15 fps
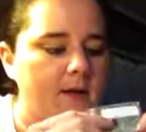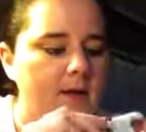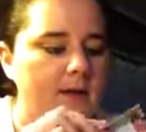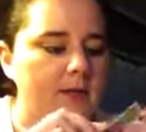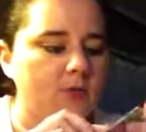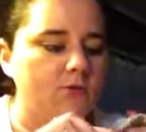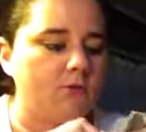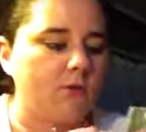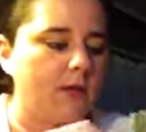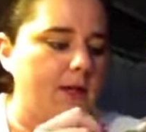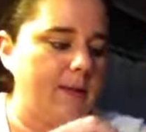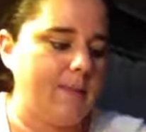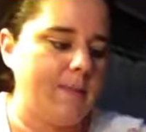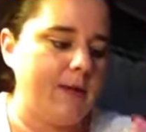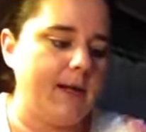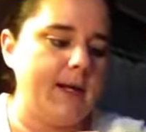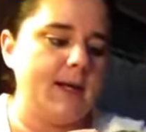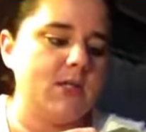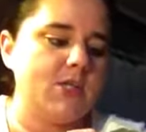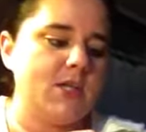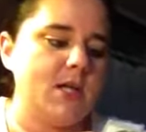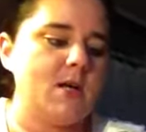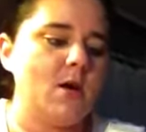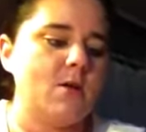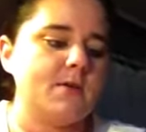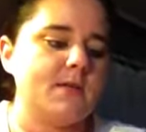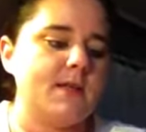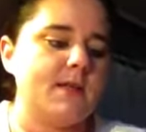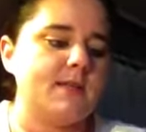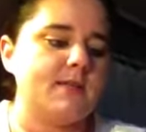It is really pretty, and she
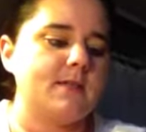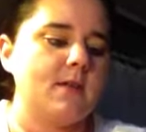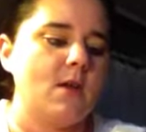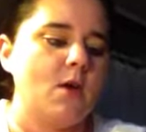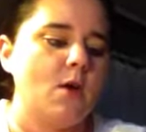calls this